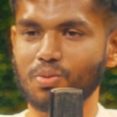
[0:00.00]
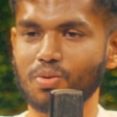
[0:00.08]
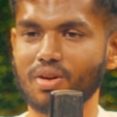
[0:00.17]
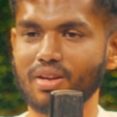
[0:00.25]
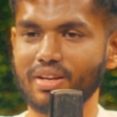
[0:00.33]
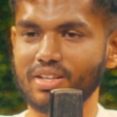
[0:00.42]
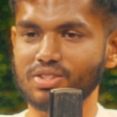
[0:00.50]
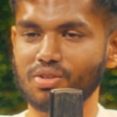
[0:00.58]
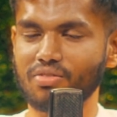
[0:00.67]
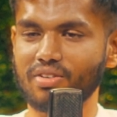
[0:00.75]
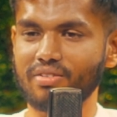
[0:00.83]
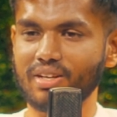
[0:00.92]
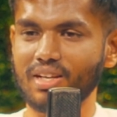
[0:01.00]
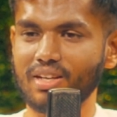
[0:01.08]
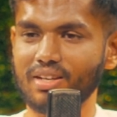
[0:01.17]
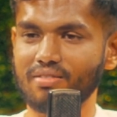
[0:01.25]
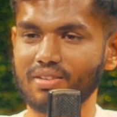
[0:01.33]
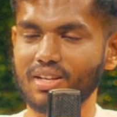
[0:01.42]
qualities of a
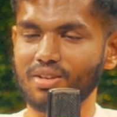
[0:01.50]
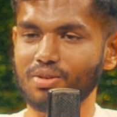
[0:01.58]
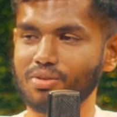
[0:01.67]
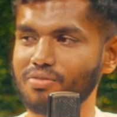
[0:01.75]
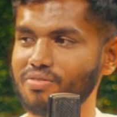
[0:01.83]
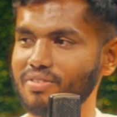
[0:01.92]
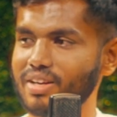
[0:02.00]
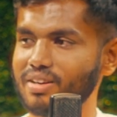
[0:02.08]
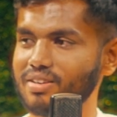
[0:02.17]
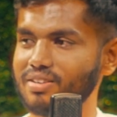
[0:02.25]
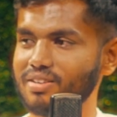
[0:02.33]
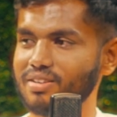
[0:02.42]
really, really good friend, you